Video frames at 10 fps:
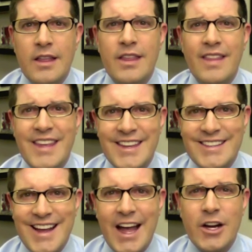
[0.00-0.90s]
than the
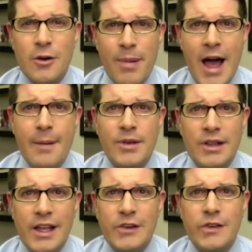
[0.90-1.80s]
entire
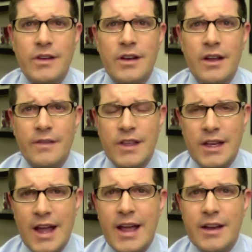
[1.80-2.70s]
population of the
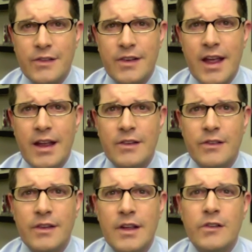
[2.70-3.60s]
United States.